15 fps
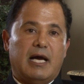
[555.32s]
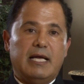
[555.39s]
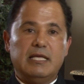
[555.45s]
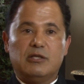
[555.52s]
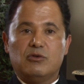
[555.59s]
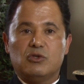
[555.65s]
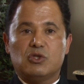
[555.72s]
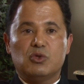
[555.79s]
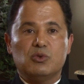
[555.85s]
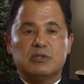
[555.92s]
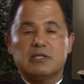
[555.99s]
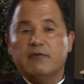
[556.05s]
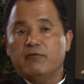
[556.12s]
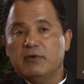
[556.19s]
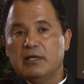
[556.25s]
need to choose
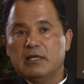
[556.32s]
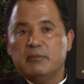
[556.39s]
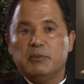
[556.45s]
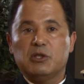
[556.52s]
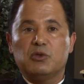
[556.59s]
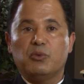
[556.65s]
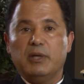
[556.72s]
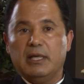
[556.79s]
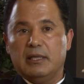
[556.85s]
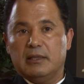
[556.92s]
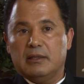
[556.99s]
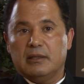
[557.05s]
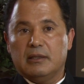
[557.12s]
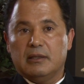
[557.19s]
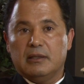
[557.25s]
something in
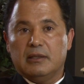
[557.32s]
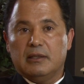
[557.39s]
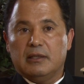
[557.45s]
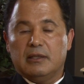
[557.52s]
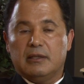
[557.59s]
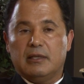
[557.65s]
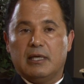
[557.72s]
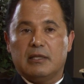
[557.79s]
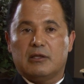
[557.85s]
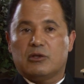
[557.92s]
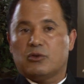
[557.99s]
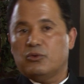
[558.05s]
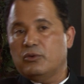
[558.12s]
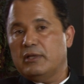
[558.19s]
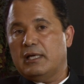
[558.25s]
between that
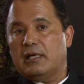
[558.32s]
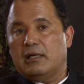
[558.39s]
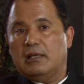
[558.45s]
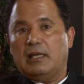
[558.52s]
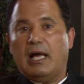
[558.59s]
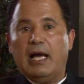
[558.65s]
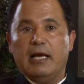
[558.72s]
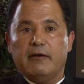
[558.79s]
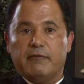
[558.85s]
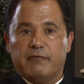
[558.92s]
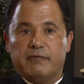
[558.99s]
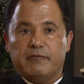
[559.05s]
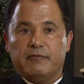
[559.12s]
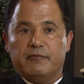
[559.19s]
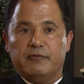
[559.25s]
through their
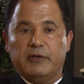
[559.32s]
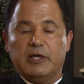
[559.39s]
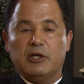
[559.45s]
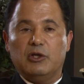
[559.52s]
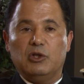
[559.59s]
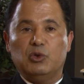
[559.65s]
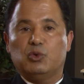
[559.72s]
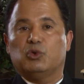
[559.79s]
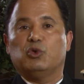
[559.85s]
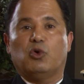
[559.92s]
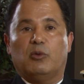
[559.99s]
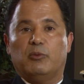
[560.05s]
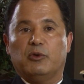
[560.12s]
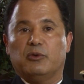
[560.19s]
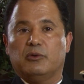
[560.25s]
life, they're going to look
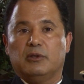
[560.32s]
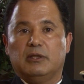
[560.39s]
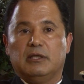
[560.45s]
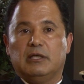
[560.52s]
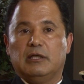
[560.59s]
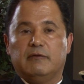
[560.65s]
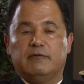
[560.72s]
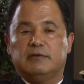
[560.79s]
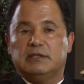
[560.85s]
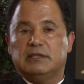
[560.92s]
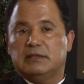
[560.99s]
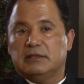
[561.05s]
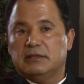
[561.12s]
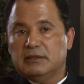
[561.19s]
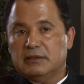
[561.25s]
normal if
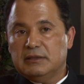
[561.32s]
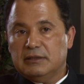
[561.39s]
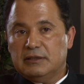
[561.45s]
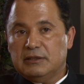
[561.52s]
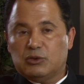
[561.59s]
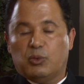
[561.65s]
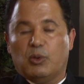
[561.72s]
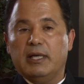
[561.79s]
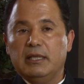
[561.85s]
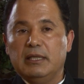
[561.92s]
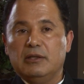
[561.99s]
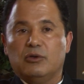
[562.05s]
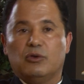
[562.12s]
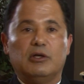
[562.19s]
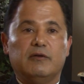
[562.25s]
they're
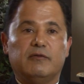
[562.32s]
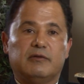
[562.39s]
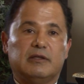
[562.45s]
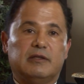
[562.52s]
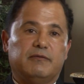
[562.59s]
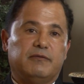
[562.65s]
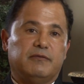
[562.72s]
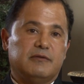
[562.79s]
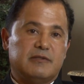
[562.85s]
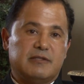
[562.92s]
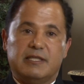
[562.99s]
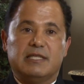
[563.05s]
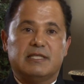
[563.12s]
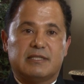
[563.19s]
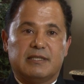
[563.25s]
20 or if they're
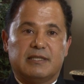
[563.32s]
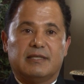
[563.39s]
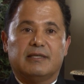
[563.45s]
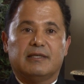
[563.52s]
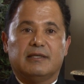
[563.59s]
60.